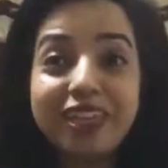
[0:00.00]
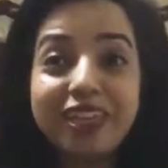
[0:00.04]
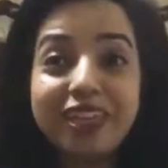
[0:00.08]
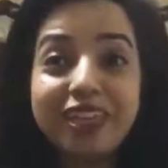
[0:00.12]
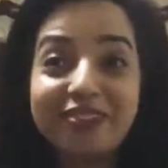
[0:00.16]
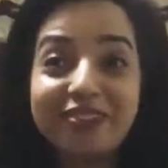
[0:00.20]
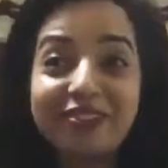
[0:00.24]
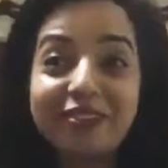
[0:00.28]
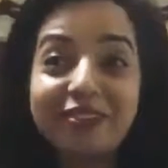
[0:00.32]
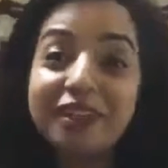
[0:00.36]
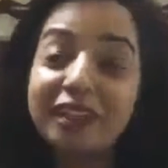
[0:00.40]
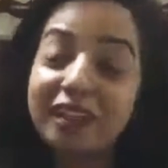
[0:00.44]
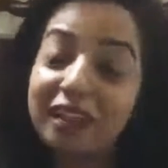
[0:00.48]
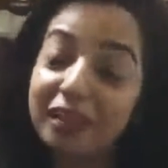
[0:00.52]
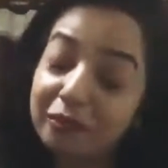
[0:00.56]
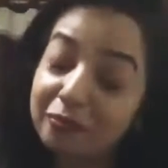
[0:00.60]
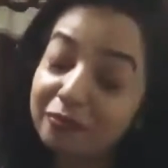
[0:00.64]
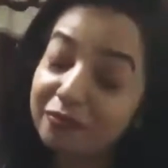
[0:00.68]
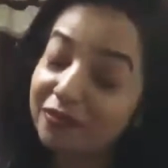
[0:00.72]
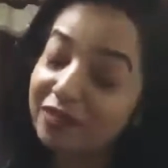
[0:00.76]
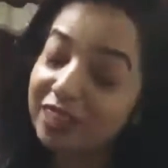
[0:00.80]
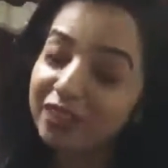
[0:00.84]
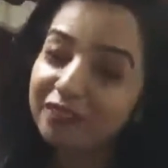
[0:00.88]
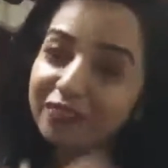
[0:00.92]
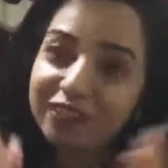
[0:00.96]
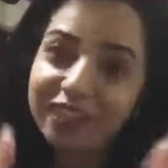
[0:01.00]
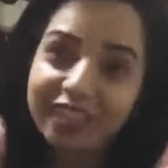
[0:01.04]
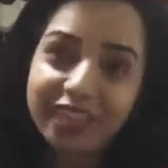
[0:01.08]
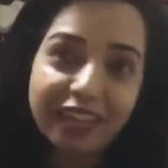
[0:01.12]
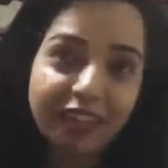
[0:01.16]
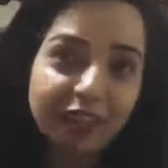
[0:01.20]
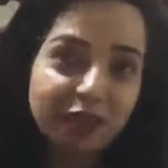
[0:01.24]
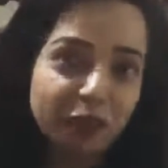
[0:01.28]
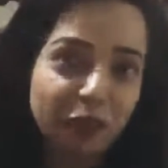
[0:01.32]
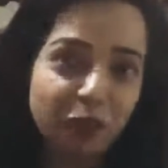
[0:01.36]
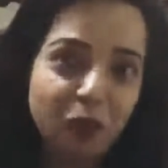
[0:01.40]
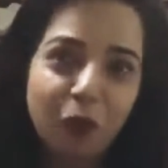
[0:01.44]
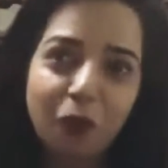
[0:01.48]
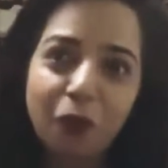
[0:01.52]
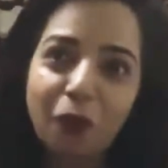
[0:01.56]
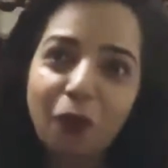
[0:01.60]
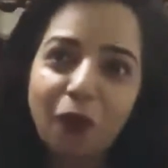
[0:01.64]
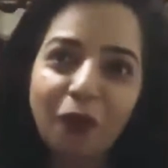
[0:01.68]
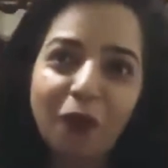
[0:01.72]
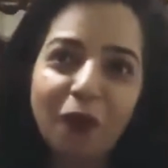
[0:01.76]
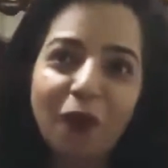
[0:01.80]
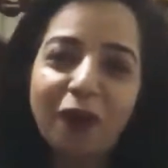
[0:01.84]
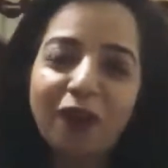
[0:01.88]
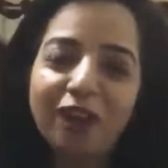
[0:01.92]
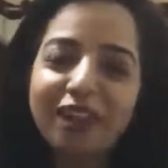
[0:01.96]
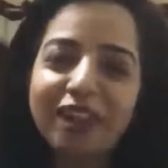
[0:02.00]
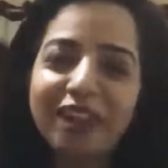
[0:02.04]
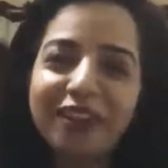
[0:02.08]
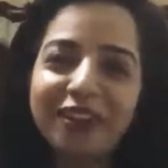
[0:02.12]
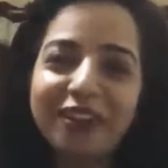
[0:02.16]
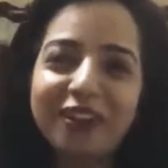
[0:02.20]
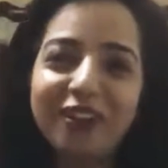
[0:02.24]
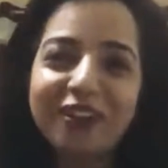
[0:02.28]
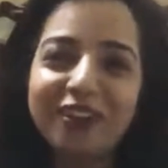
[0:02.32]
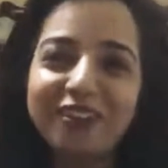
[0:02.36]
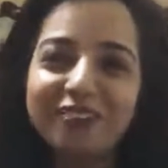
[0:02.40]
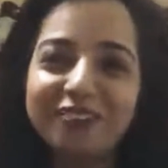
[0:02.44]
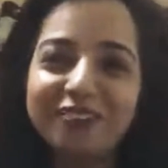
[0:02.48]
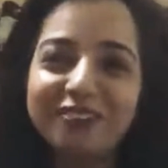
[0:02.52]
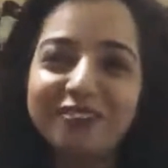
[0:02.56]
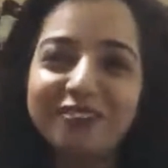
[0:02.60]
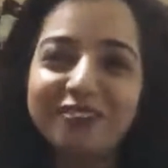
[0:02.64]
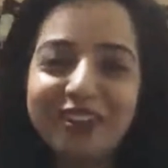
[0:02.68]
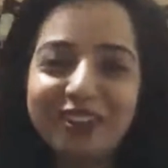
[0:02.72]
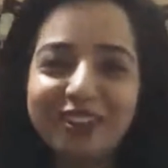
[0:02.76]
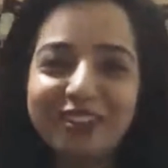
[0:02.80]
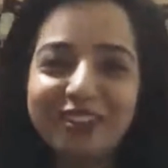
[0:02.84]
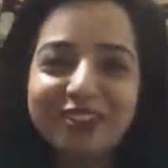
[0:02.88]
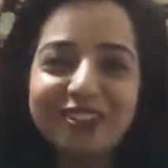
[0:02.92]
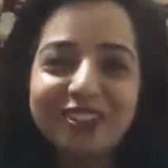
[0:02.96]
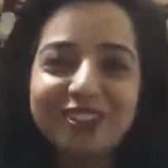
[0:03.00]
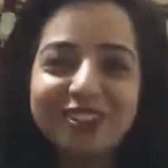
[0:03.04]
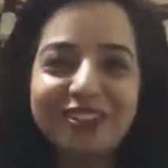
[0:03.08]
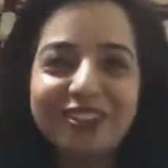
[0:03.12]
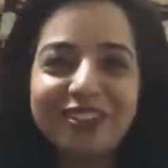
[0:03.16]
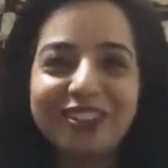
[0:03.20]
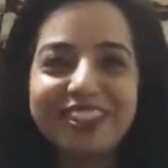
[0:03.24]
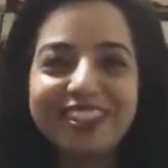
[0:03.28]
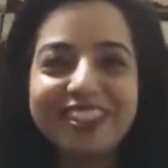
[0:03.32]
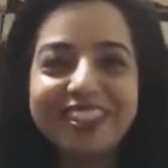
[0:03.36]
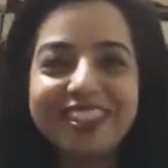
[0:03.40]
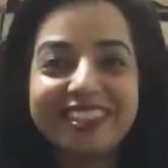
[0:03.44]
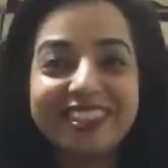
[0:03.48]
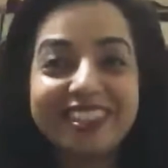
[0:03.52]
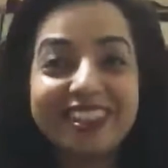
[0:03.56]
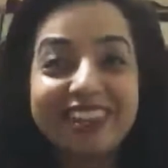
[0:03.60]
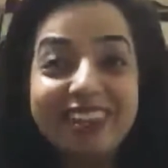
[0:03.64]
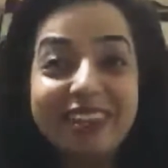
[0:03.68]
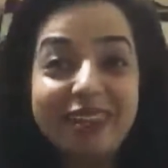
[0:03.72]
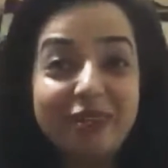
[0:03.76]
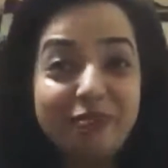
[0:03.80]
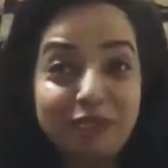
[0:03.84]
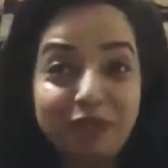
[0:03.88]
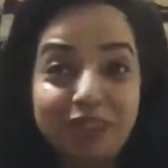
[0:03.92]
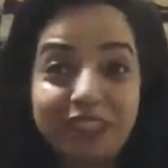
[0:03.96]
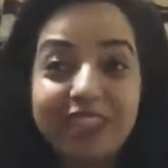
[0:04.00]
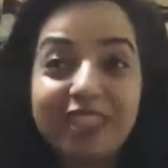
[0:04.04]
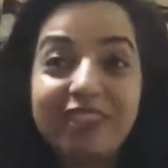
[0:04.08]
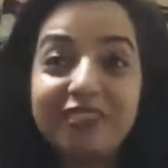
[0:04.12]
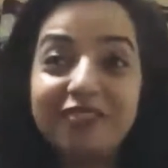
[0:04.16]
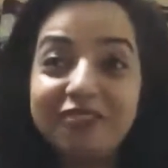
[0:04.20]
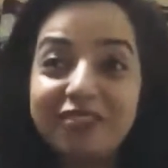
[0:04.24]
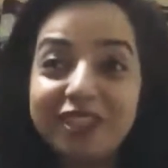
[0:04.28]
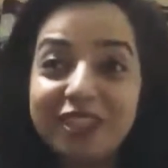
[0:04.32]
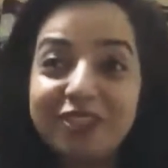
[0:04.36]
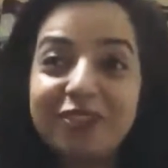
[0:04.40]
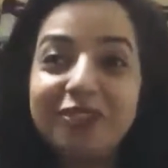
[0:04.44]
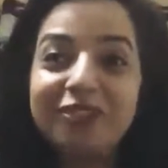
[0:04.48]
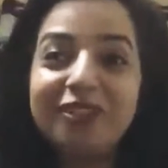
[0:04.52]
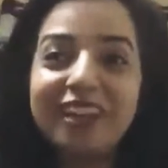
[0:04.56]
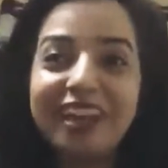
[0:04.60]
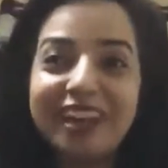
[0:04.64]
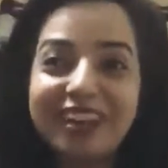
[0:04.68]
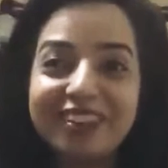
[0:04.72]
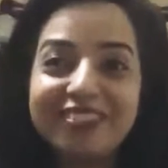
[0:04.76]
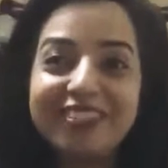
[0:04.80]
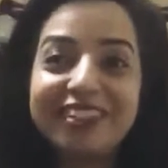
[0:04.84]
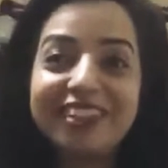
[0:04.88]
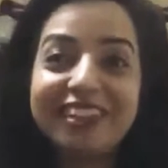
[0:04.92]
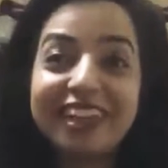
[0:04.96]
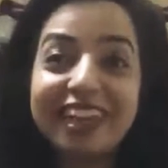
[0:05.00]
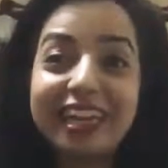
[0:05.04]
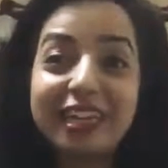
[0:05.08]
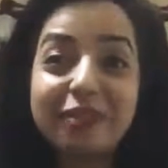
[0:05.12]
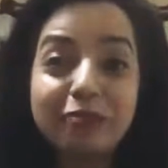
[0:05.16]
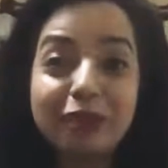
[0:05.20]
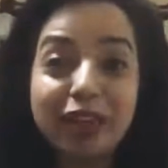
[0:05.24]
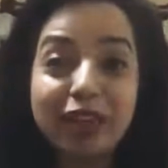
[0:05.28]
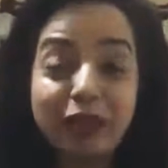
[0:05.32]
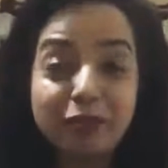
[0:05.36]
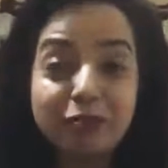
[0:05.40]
are, we can go on and on with all those stories, but then we don't have the time.